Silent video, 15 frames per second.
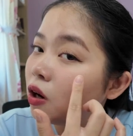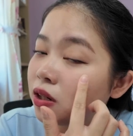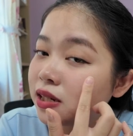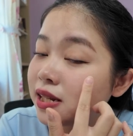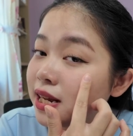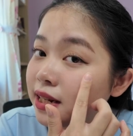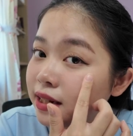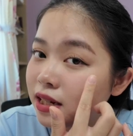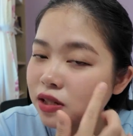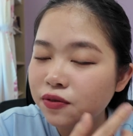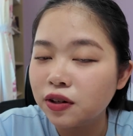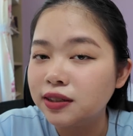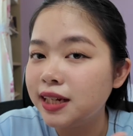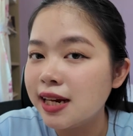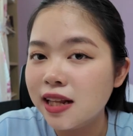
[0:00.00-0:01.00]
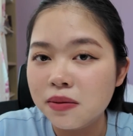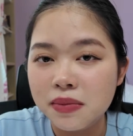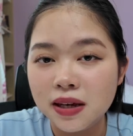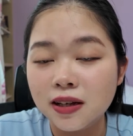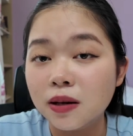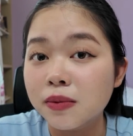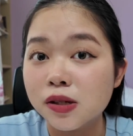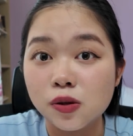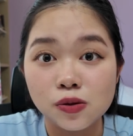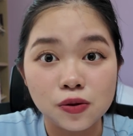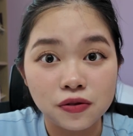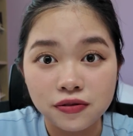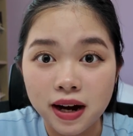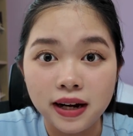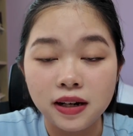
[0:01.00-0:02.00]
Honestly, this for daily makeup is
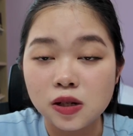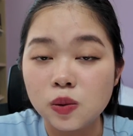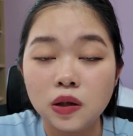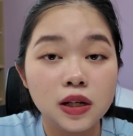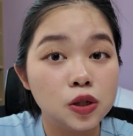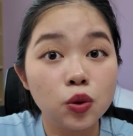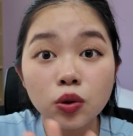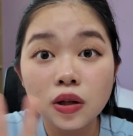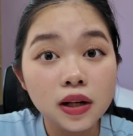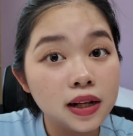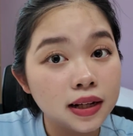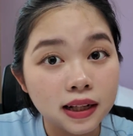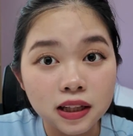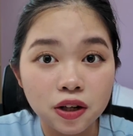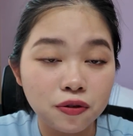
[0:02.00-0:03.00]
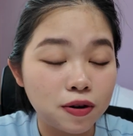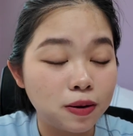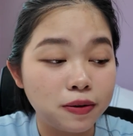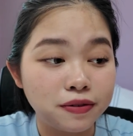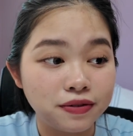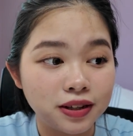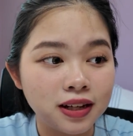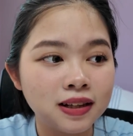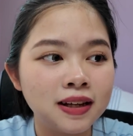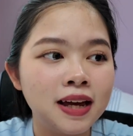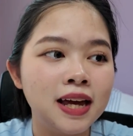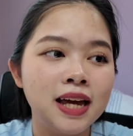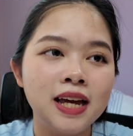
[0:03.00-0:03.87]
also fine as well. There's totally nothing wrong with it.